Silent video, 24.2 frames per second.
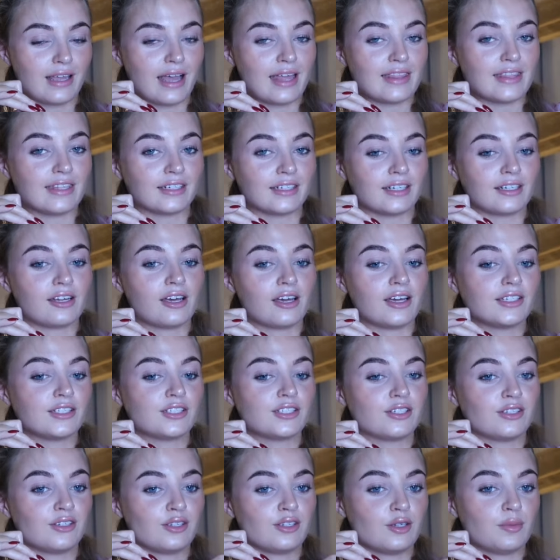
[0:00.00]
And then I like
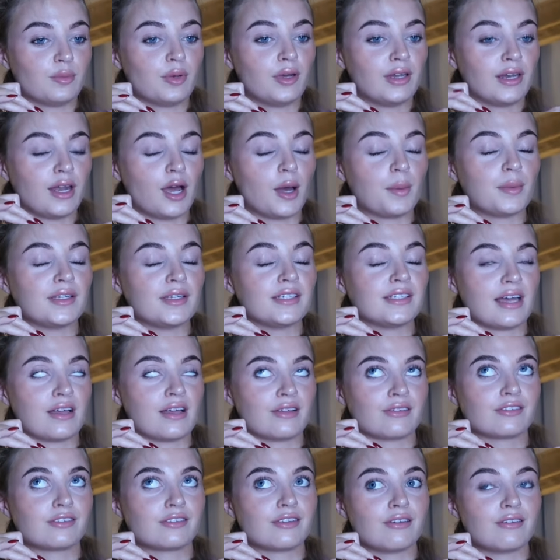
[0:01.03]
to pull it up and
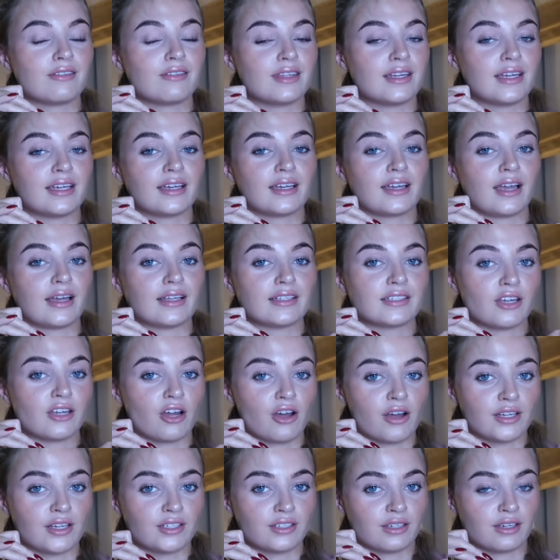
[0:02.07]
down so that it gets
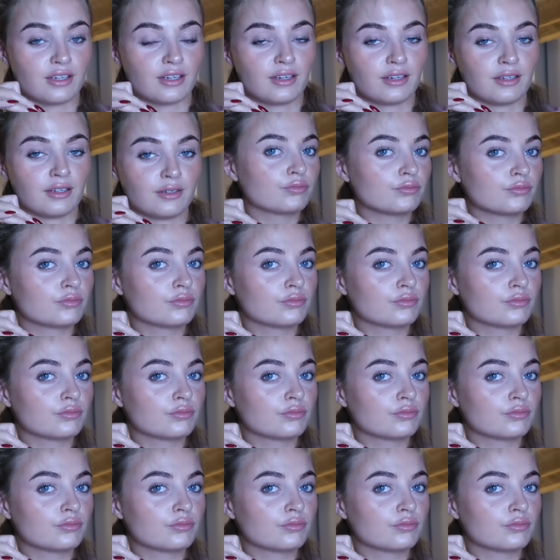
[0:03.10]
tighter.